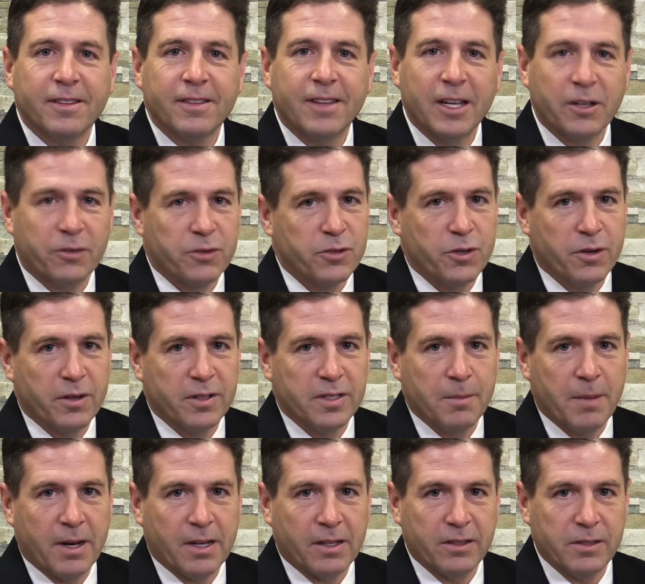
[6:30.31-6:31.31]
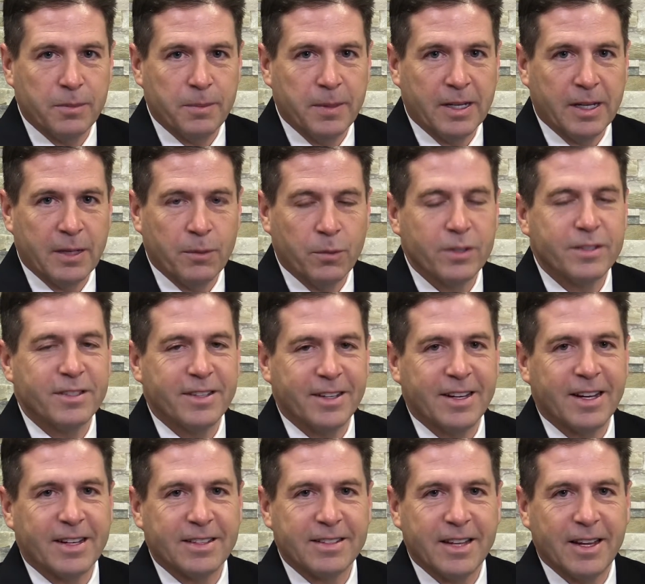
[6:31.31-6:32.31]
Thanks for joining us in Medically Speaking. We'll see you
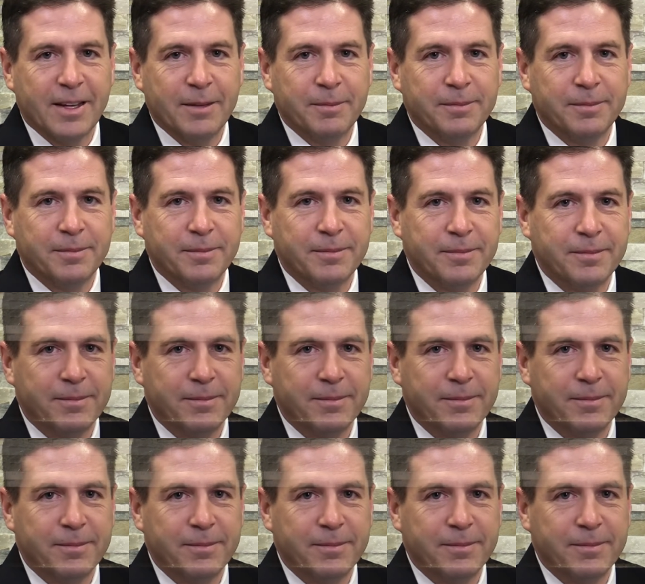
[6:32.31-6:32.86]
next time.